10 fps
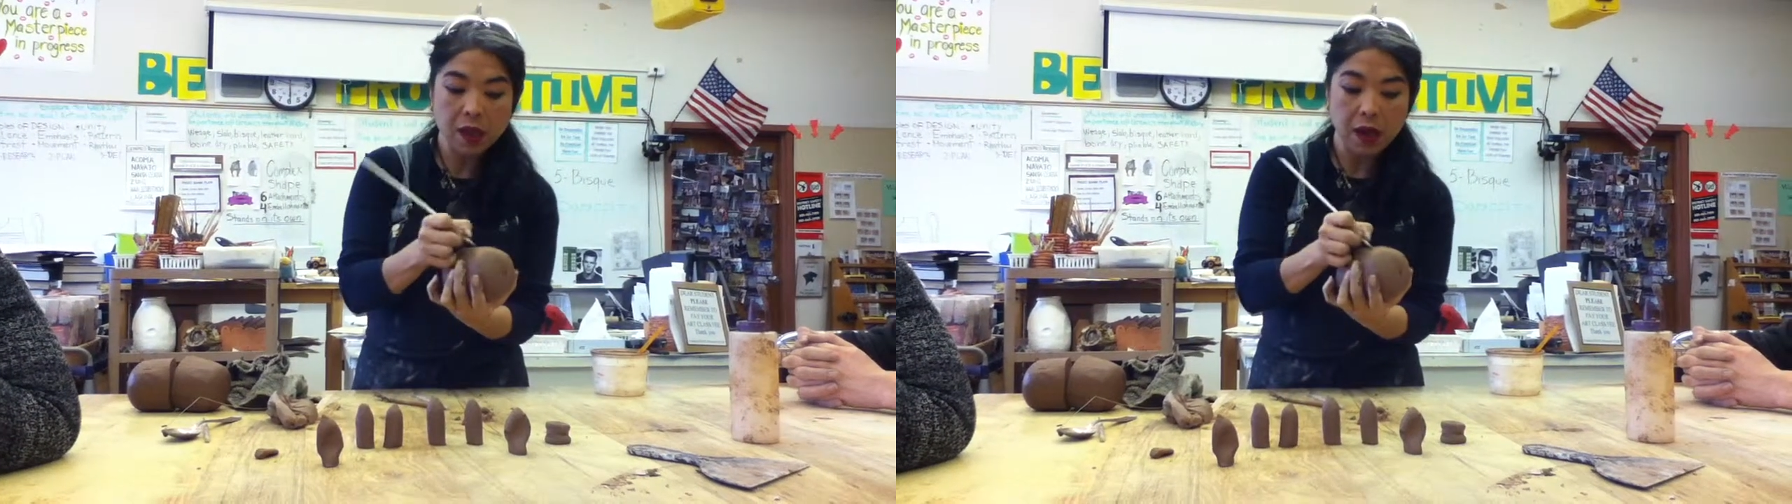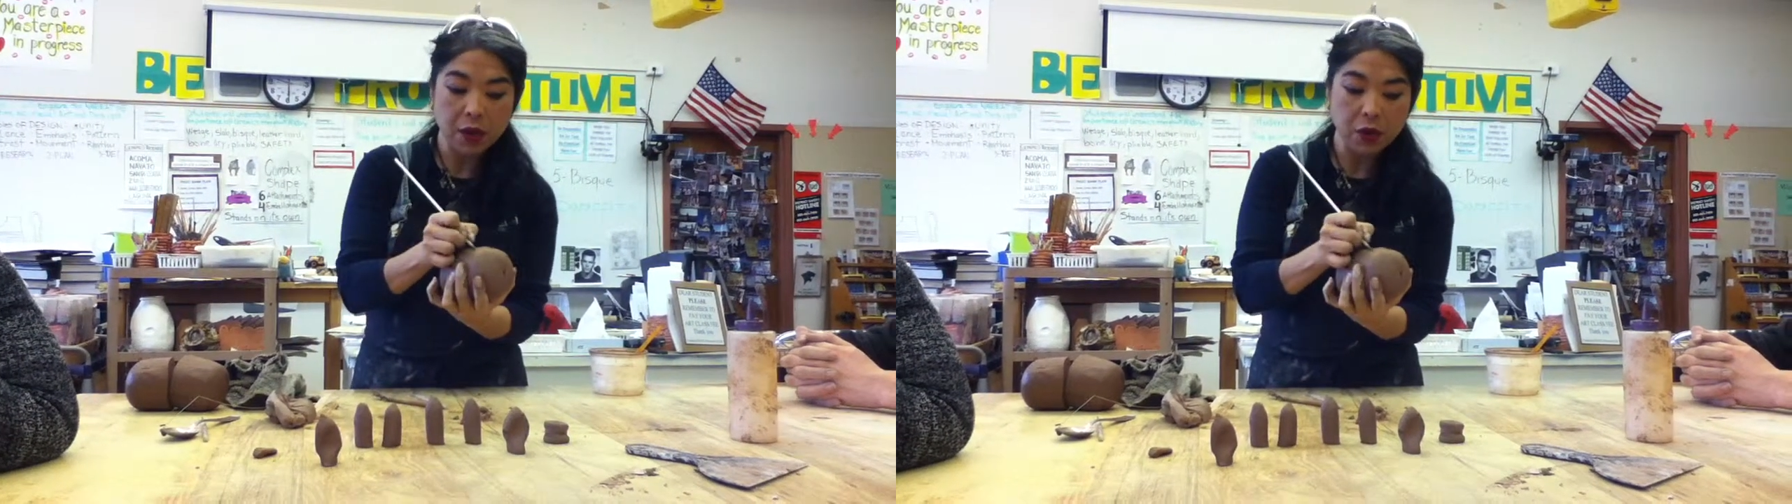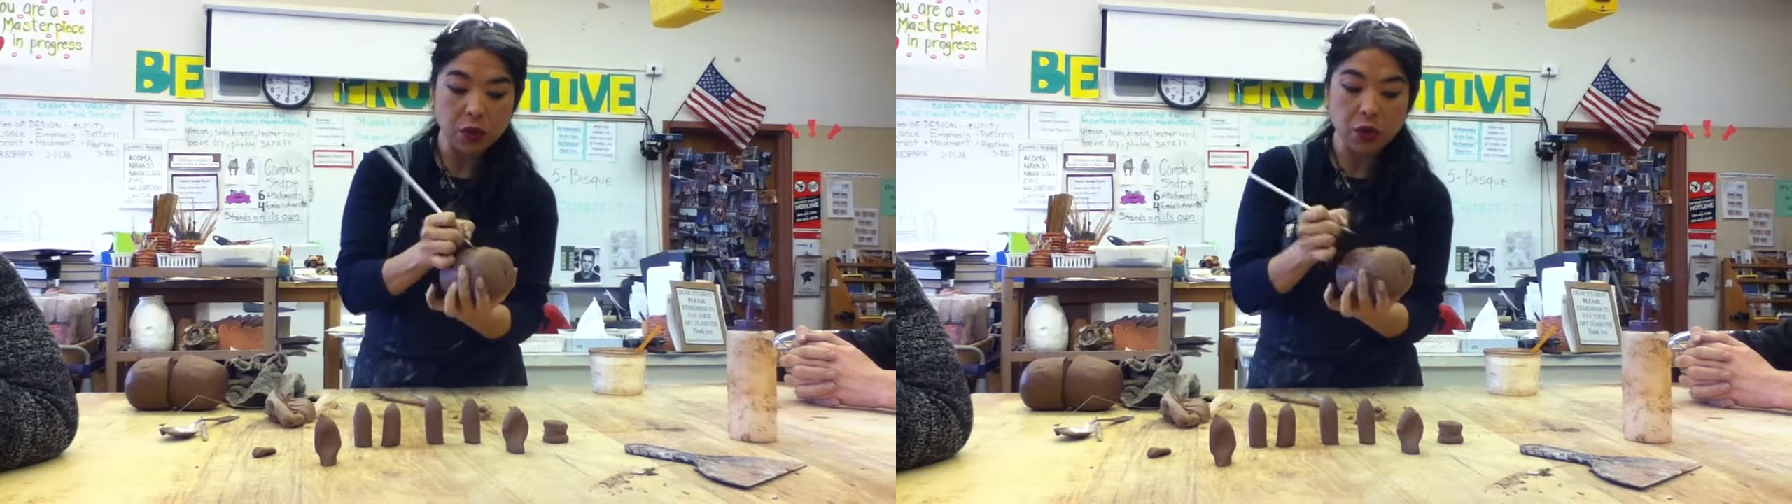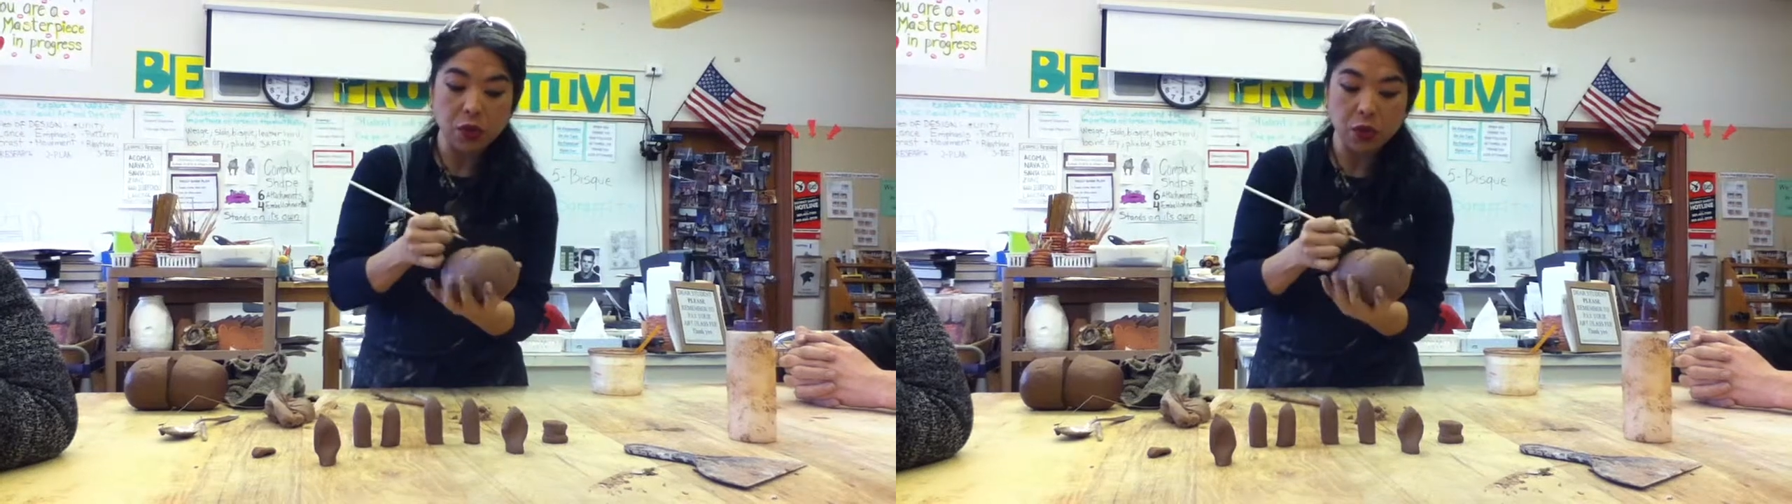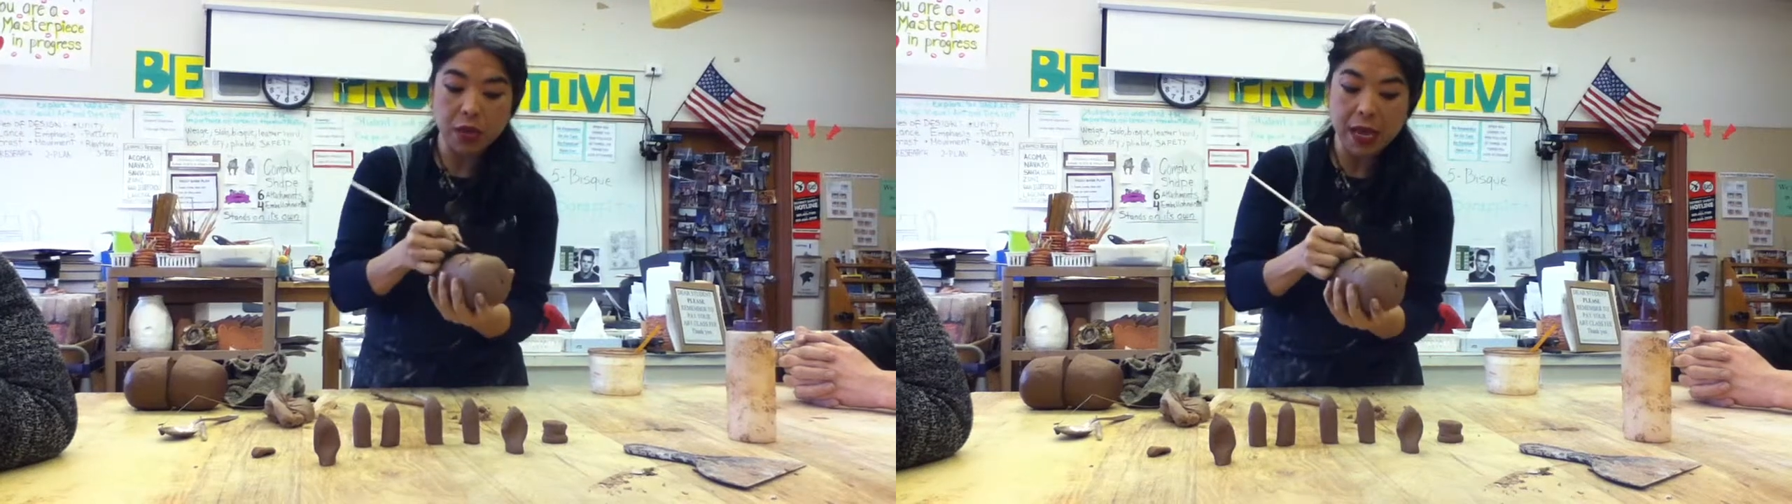are going to
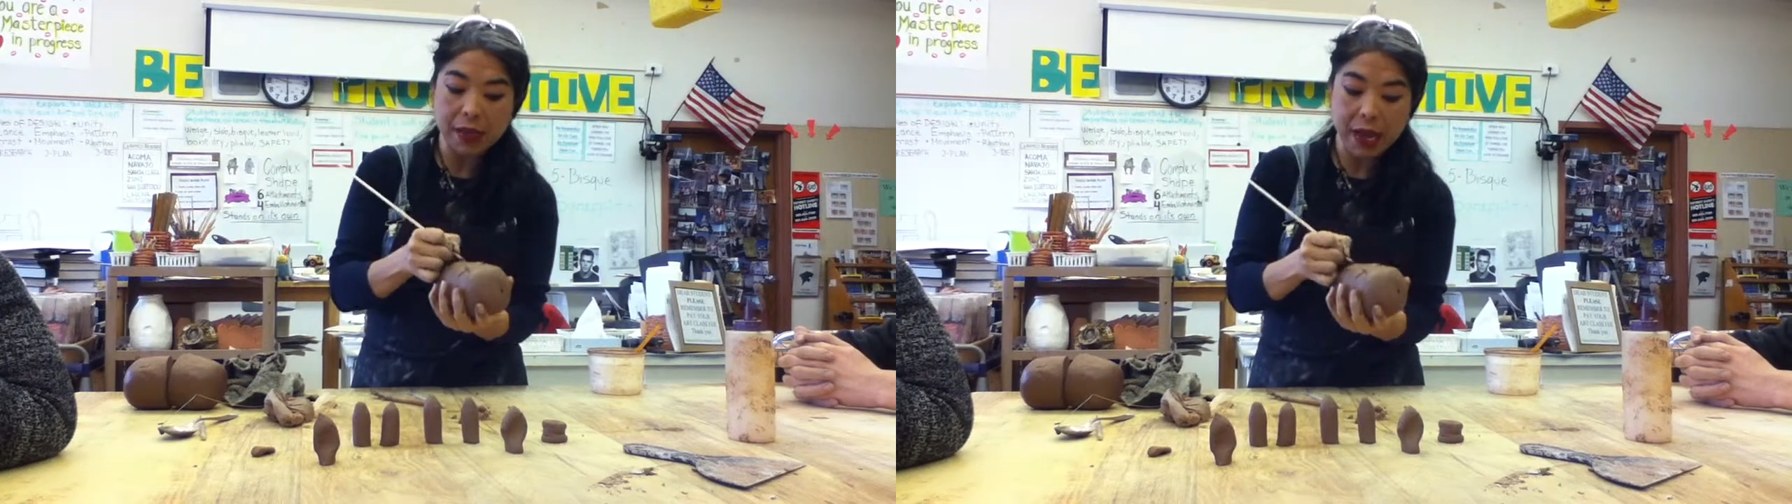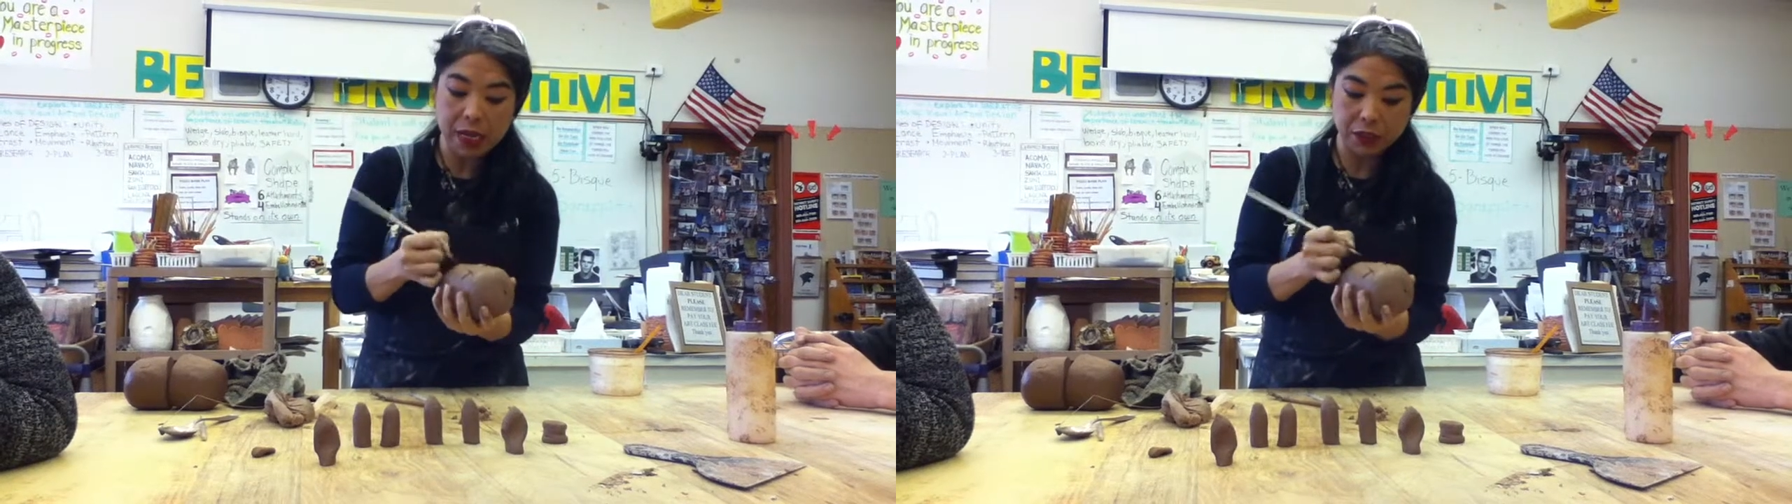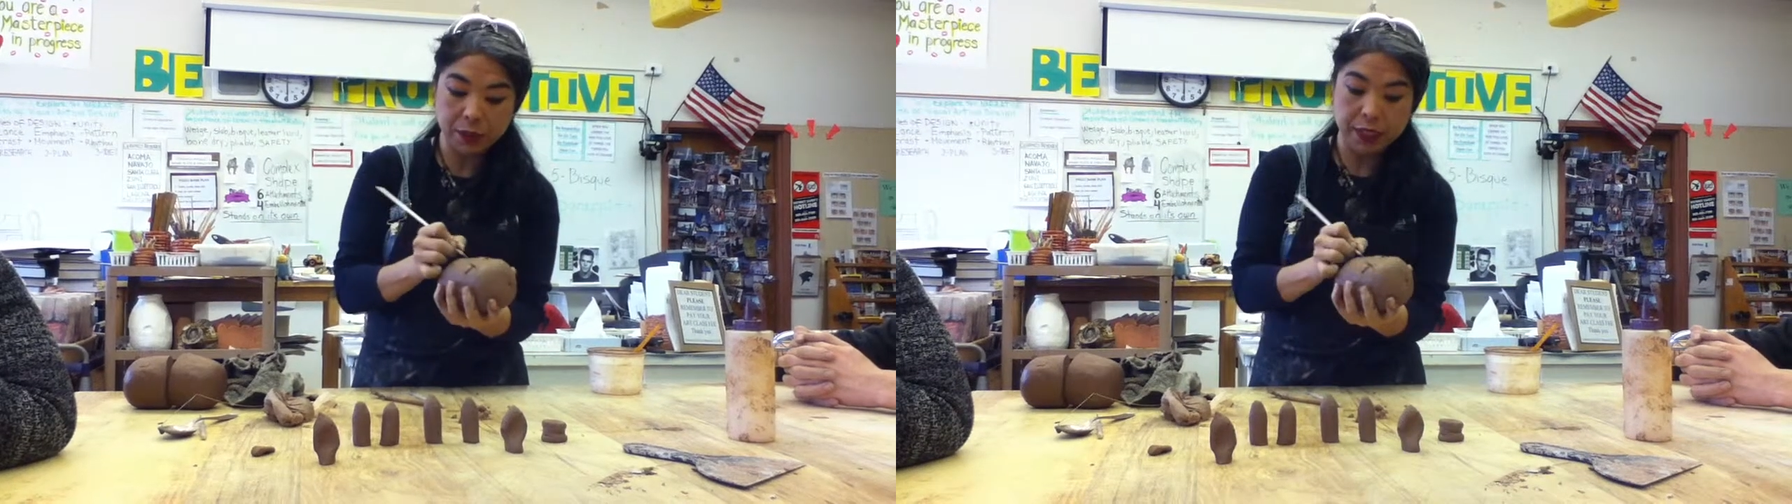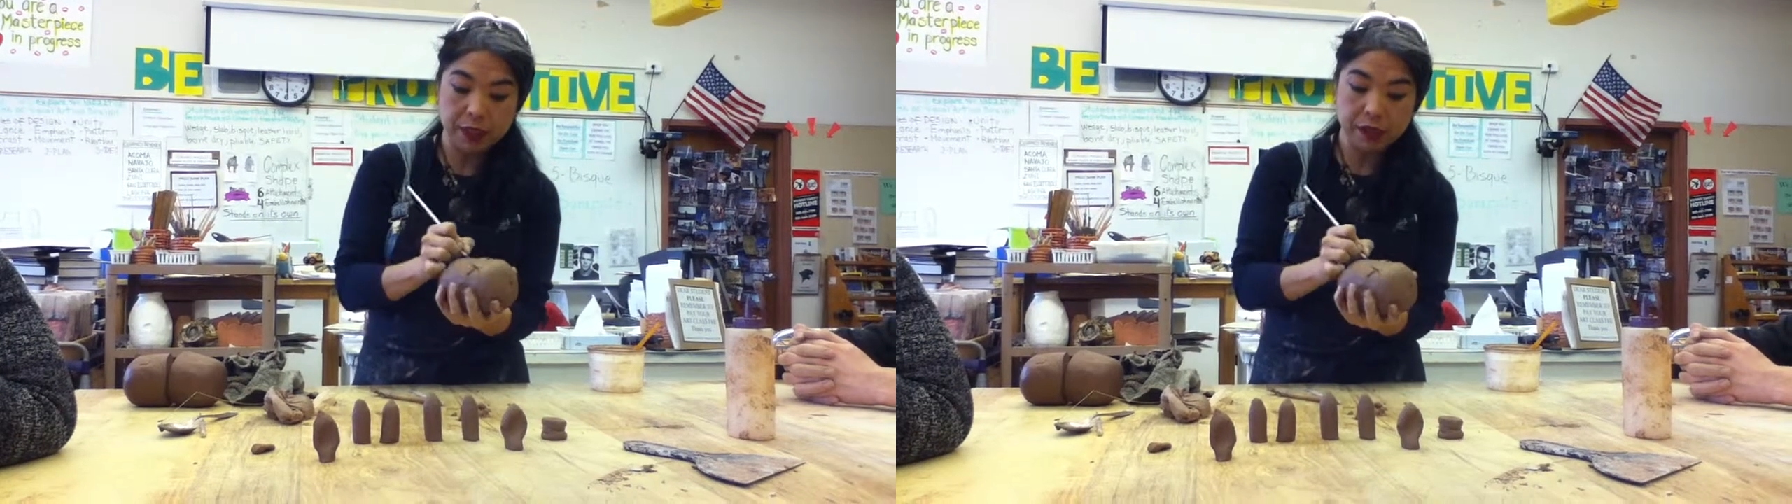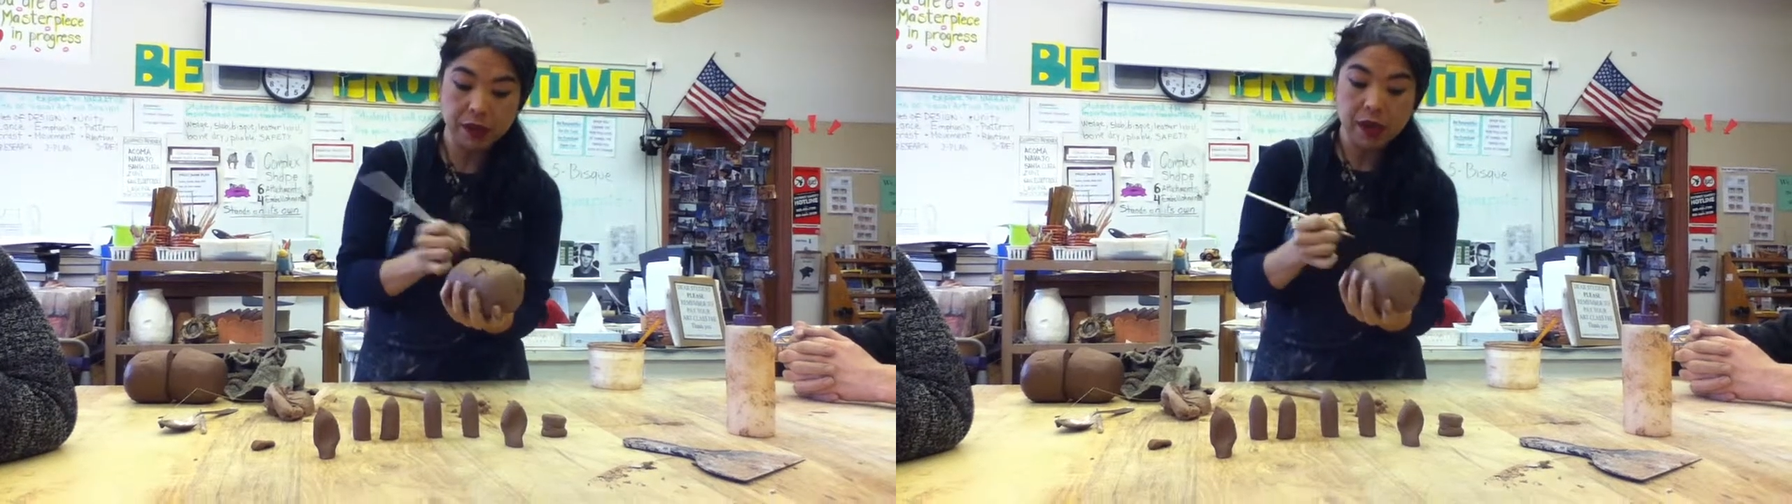do the
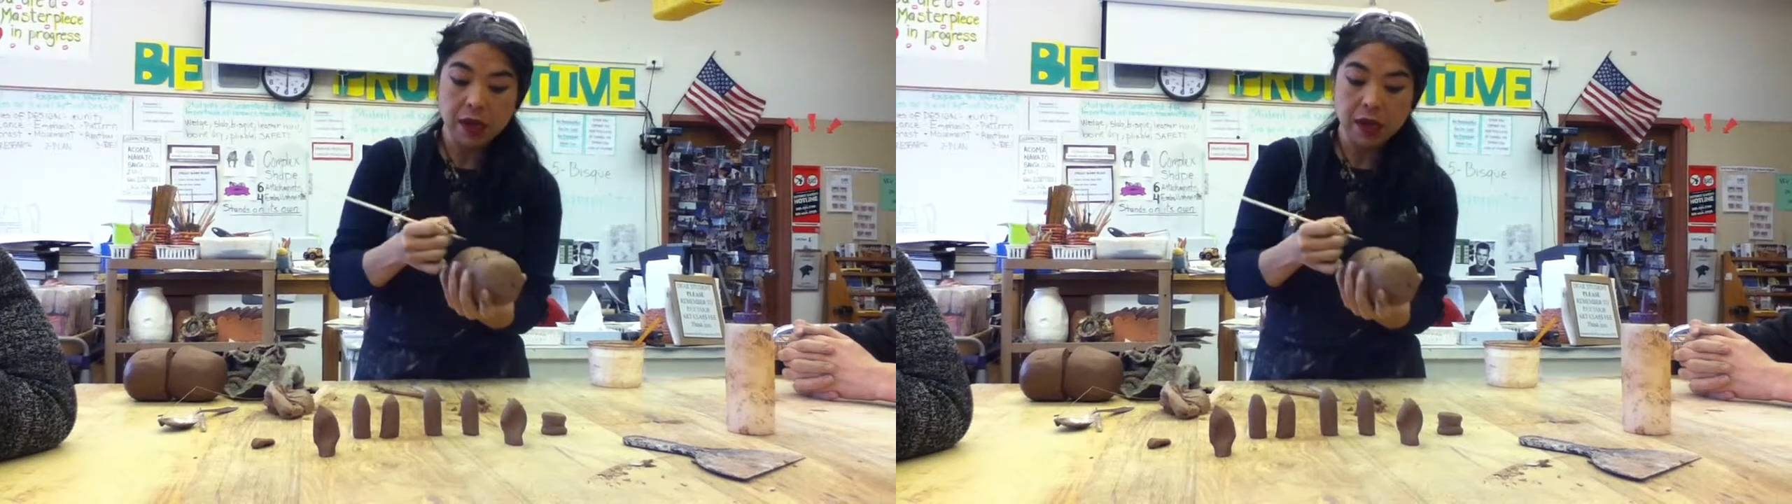attachments.